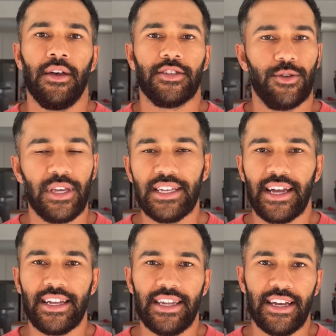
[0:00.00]
So these
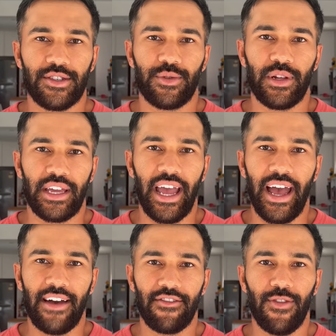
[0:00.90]
ideas really have